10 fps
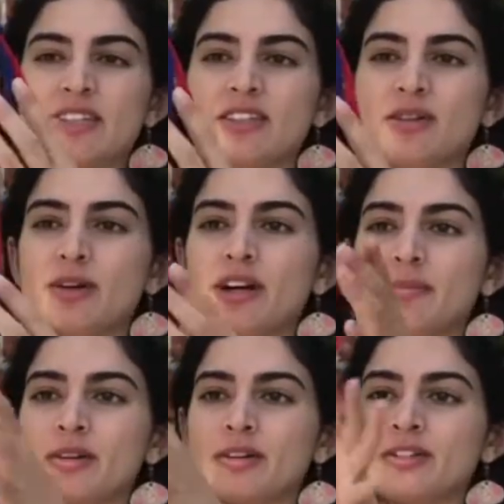So what I'm
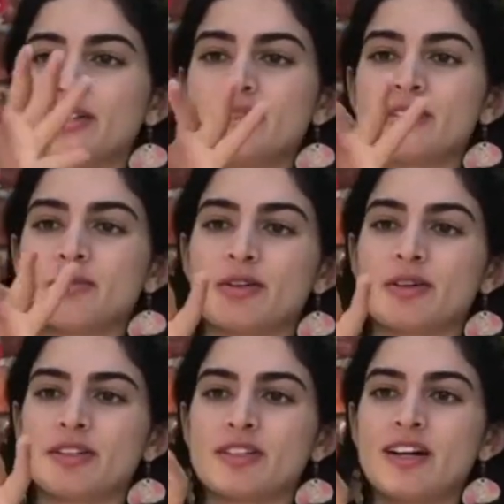going to do is I'm going
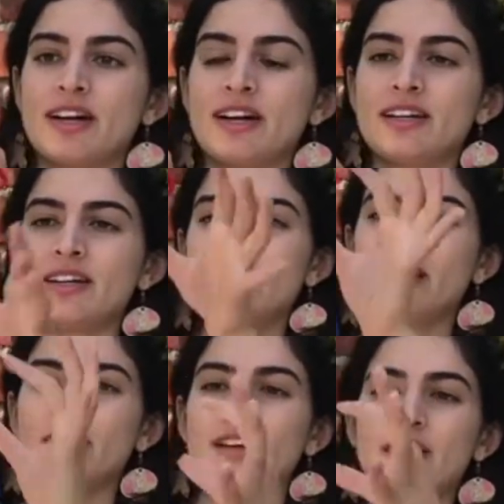to tie
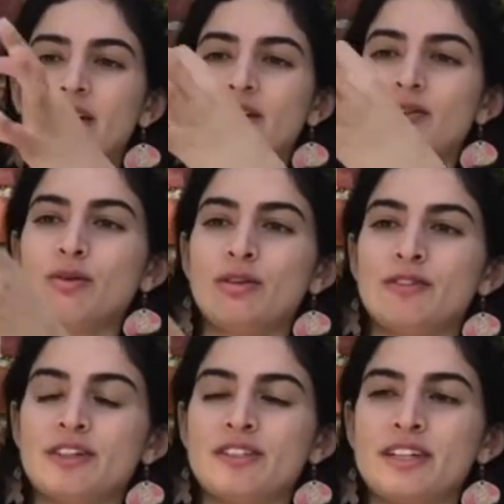all of
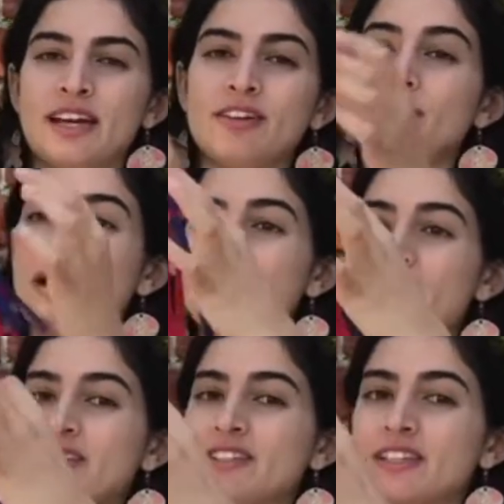those together about
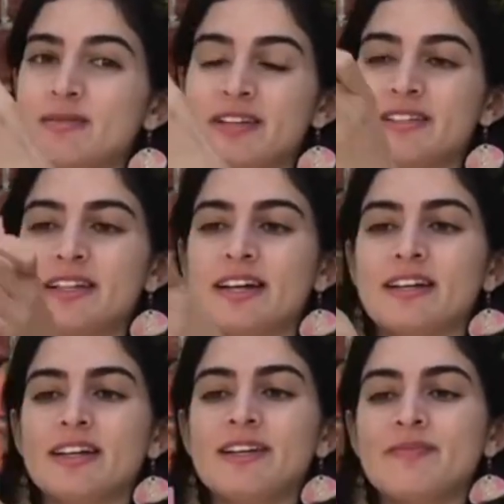5 centimeters down
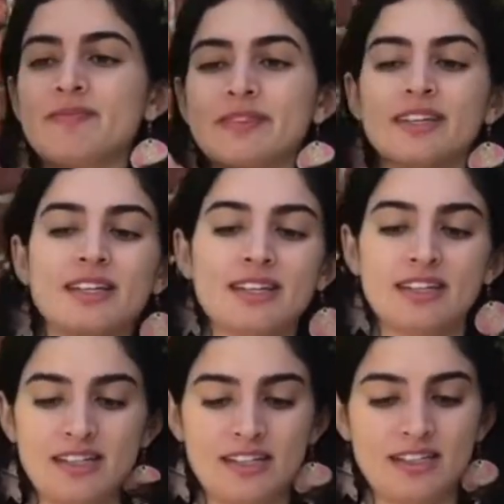again,
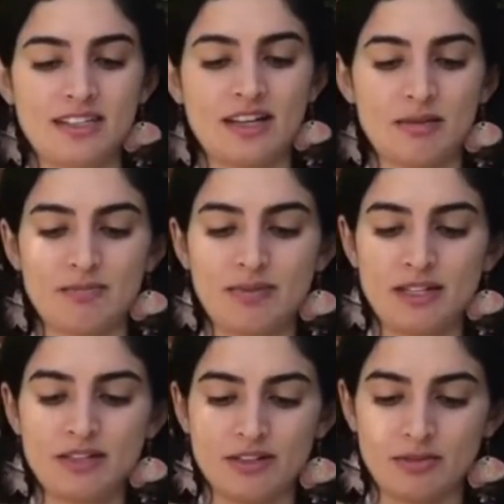tie a
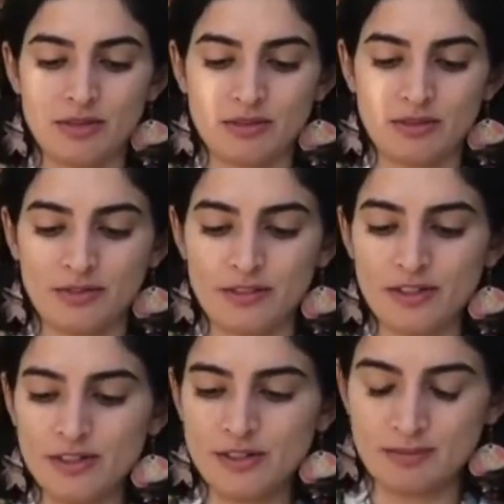big knot with all of
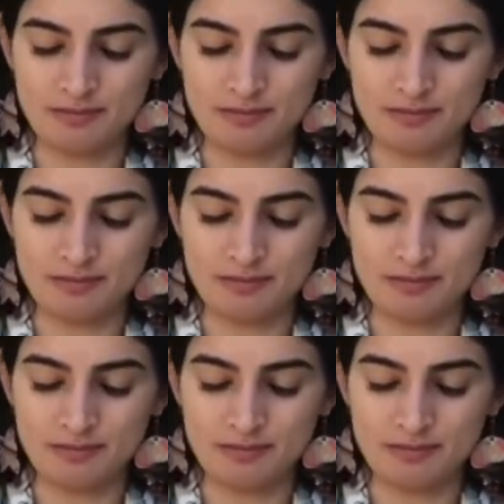those,